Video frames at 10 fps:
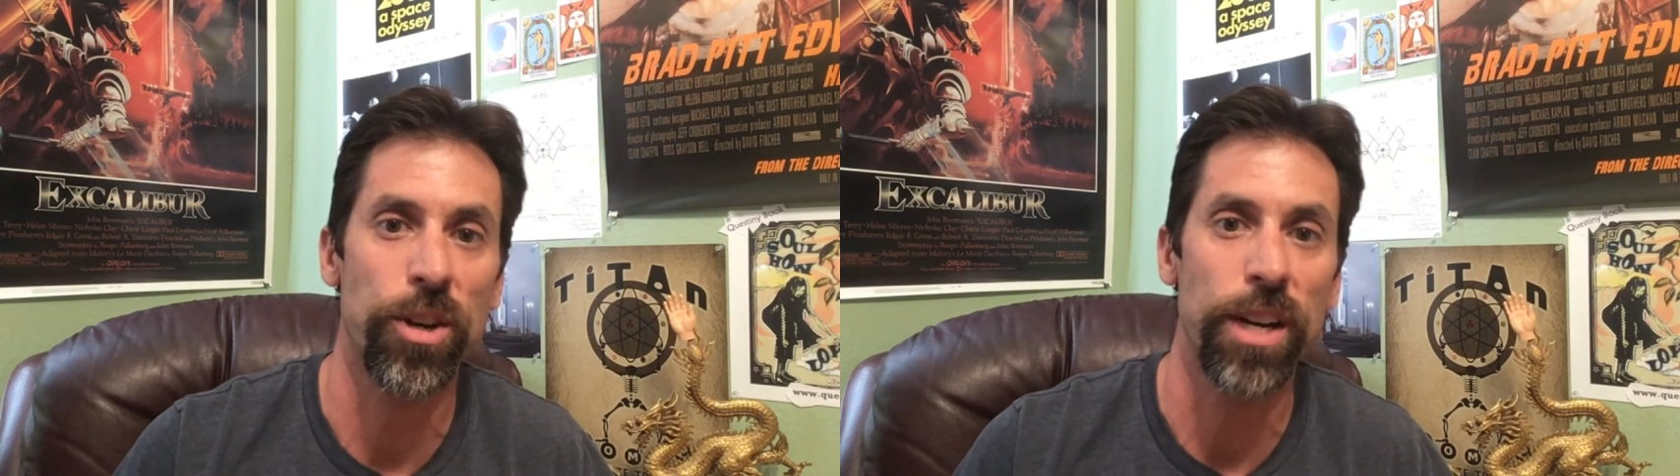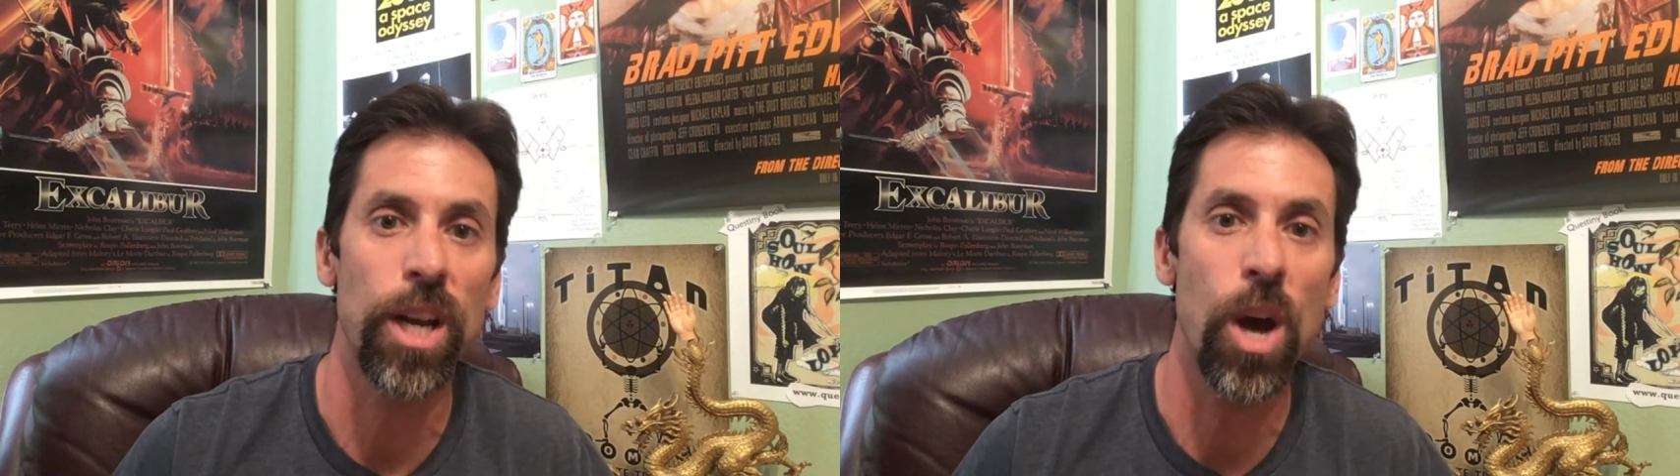are
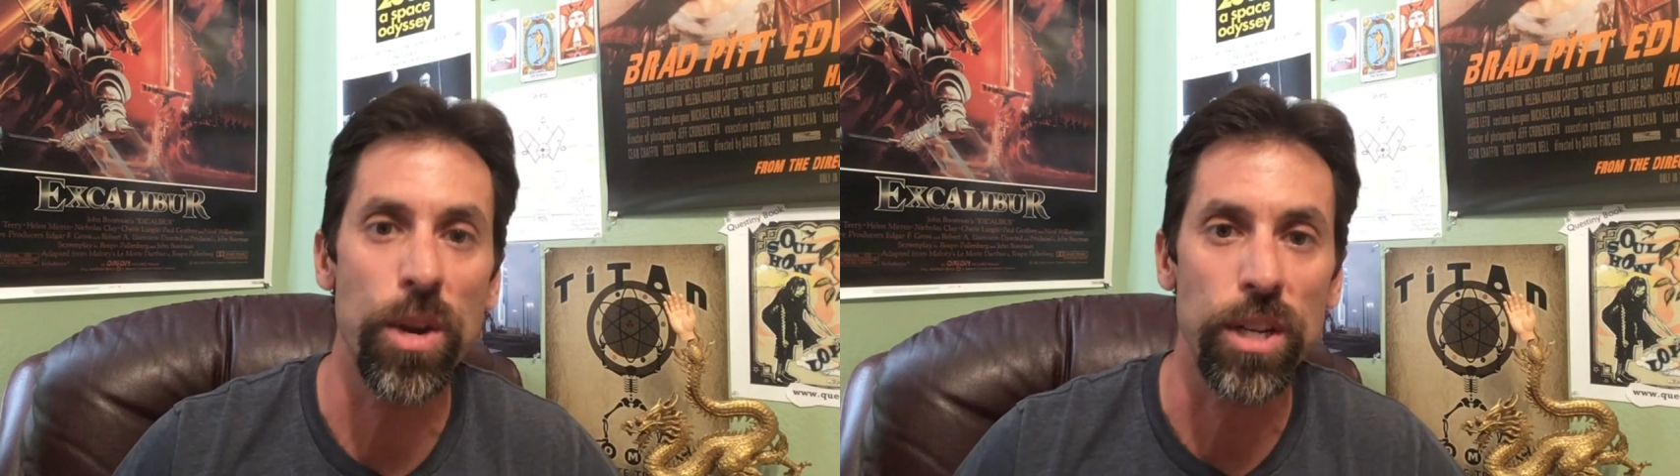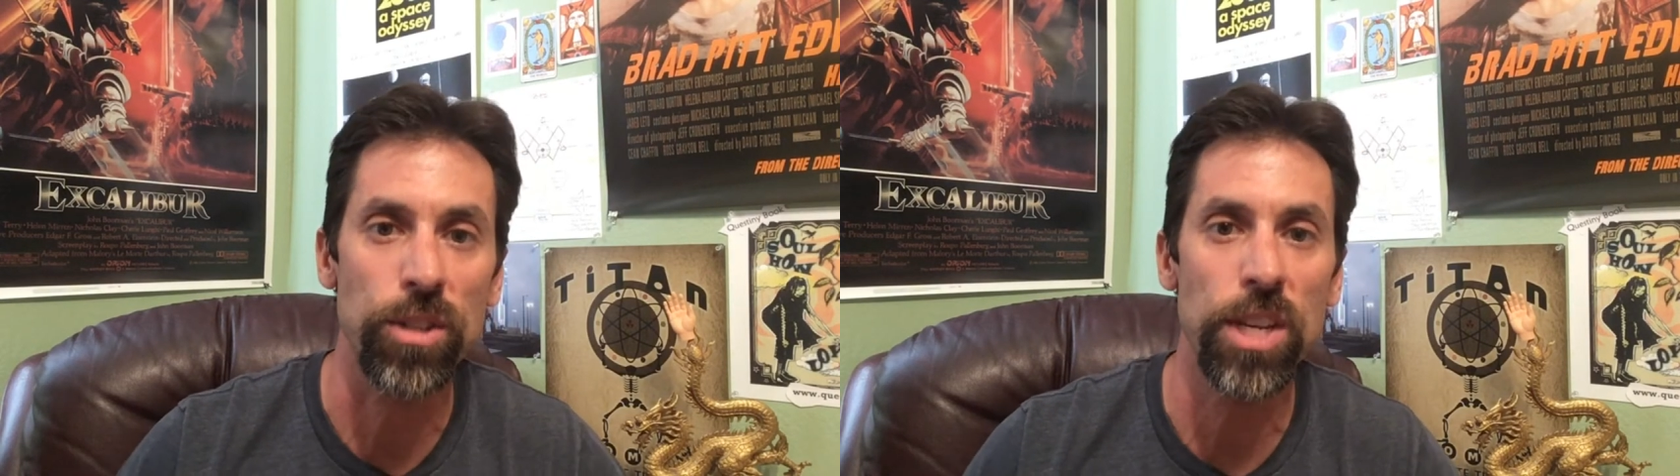going to go
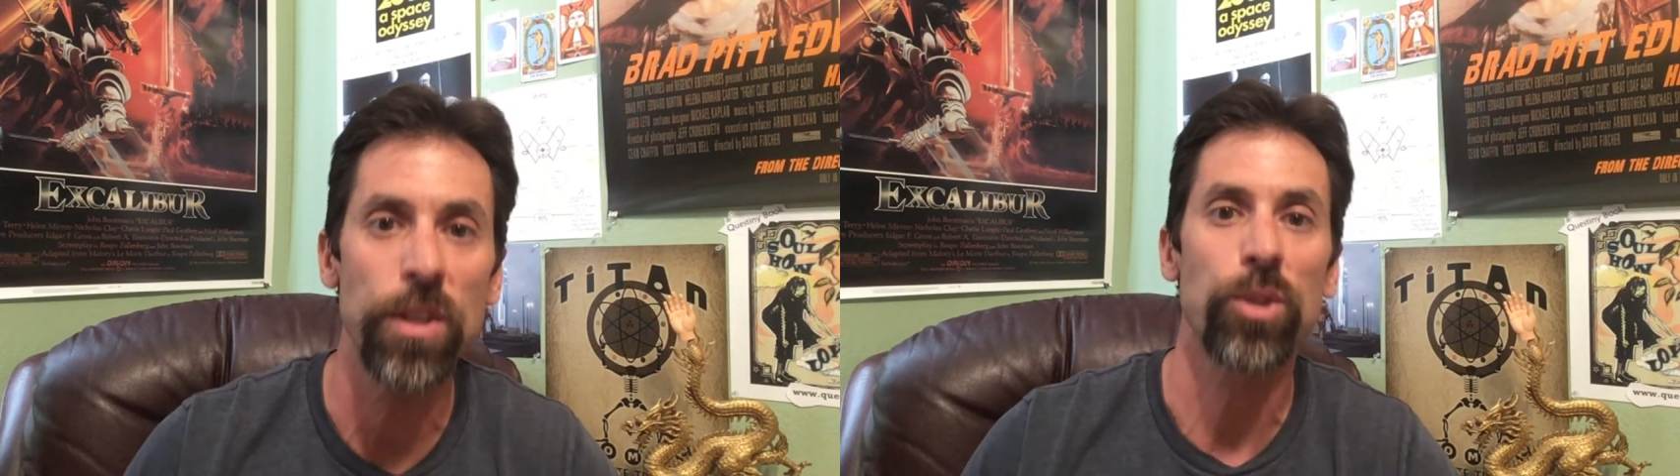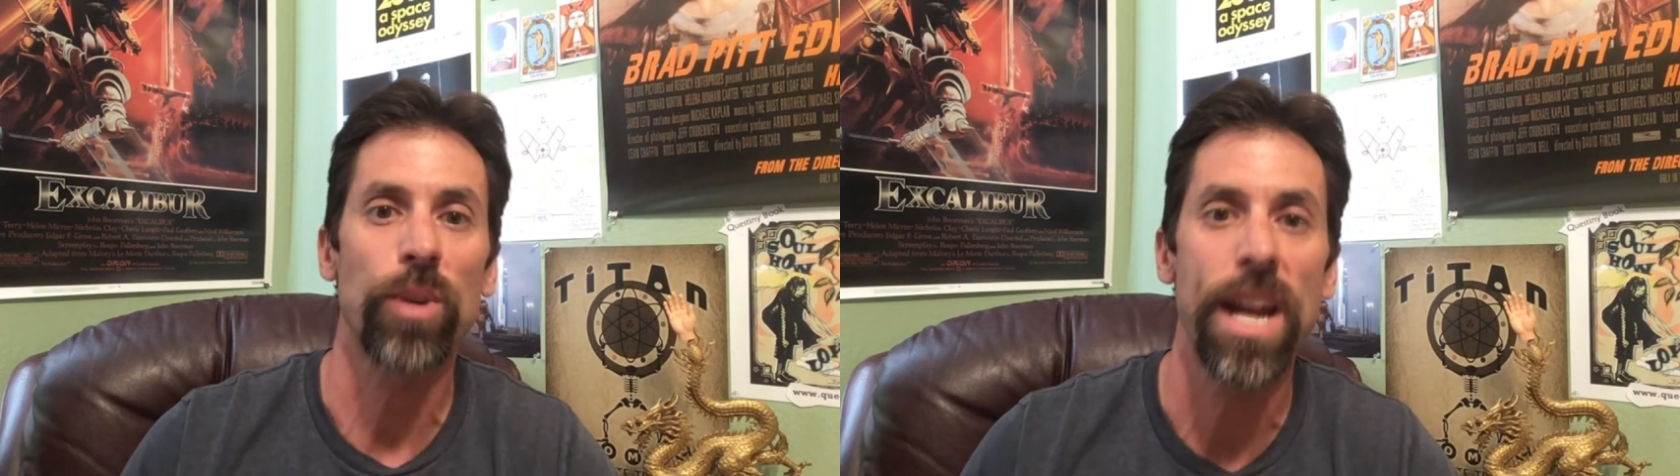you can see
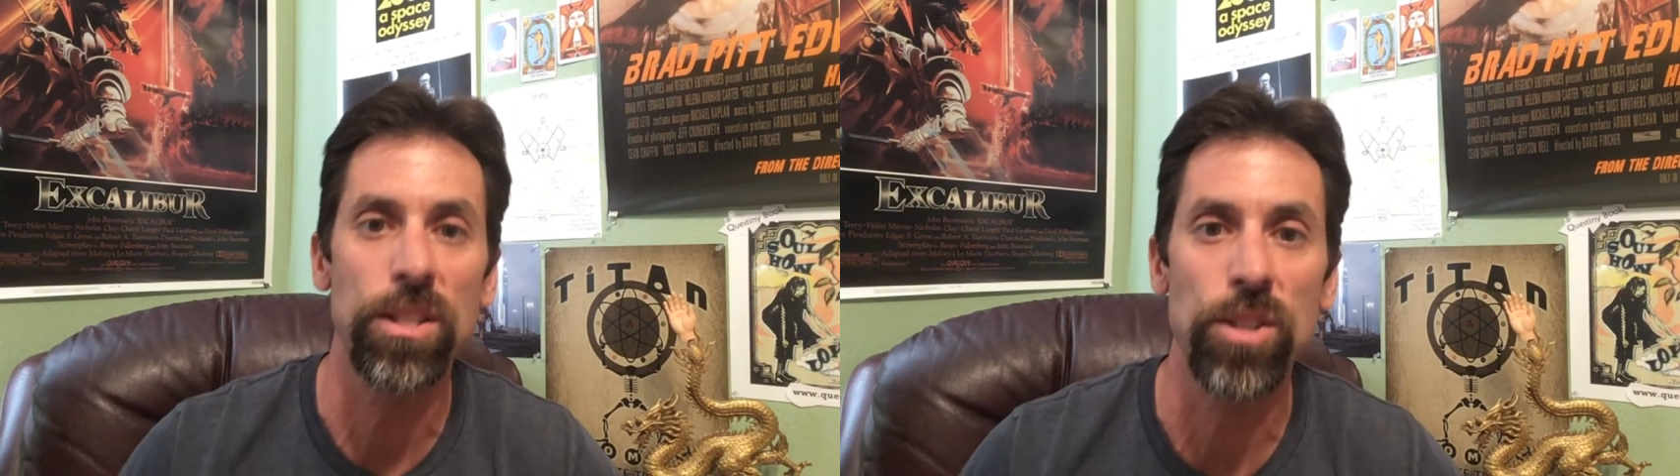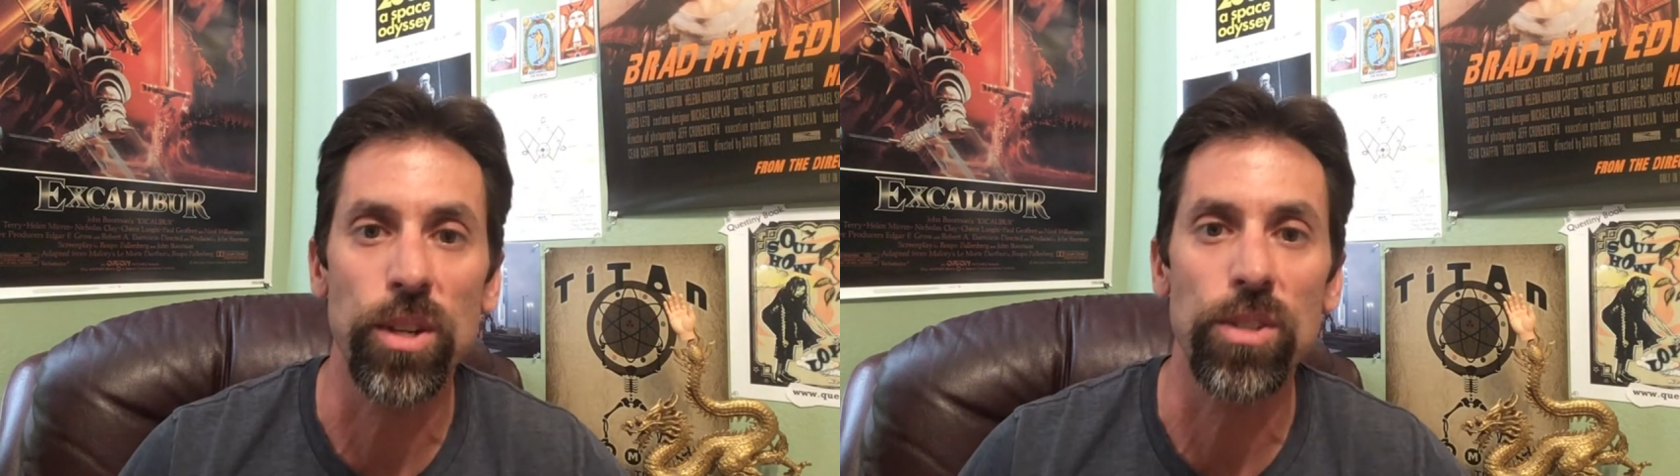the
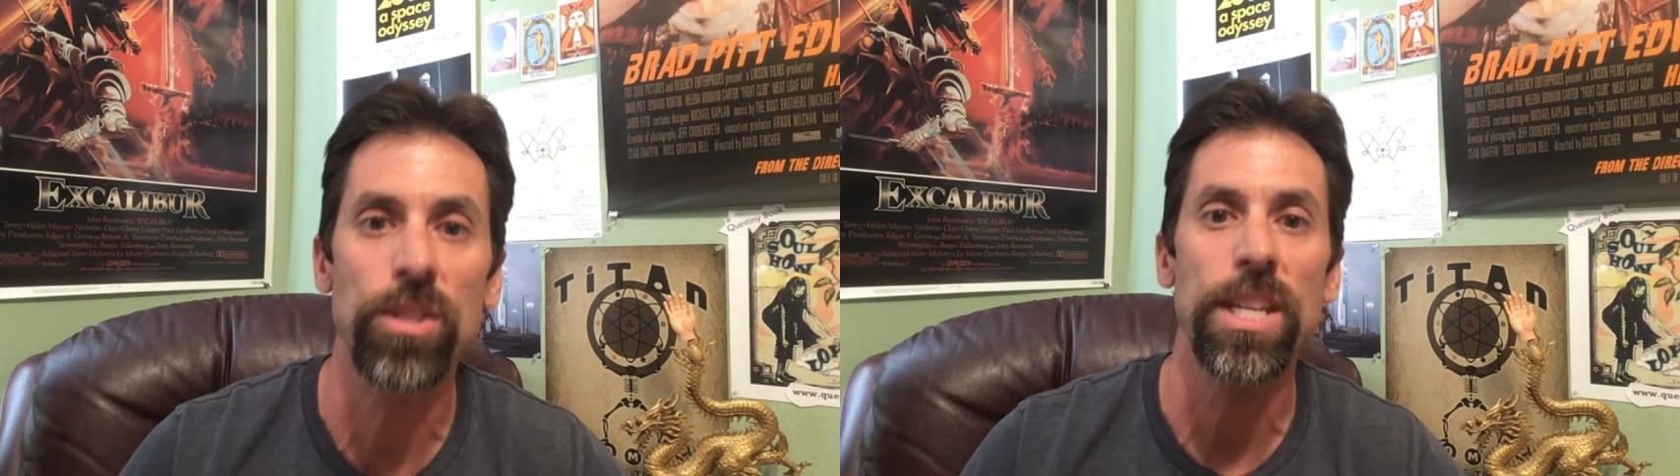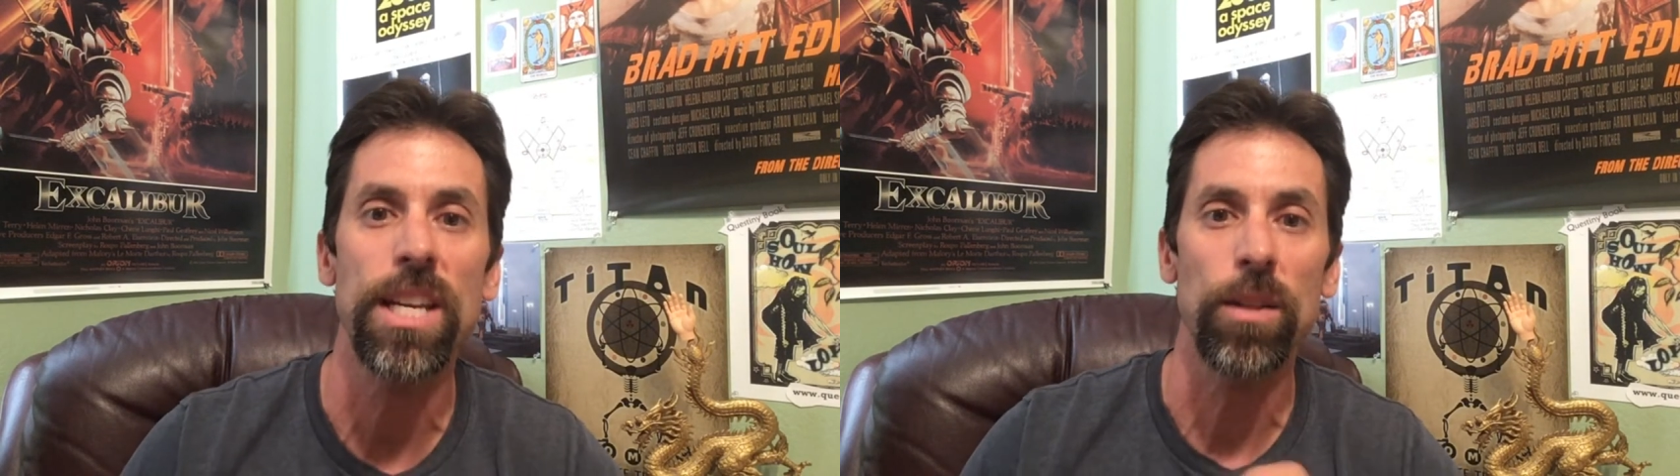trends you can
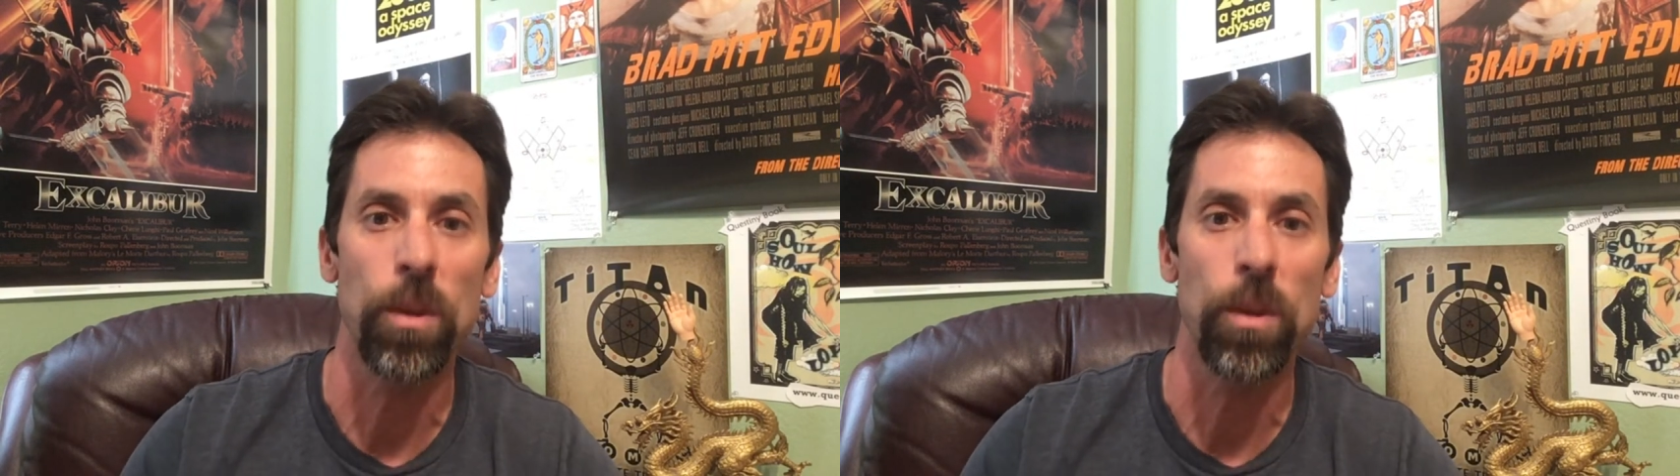see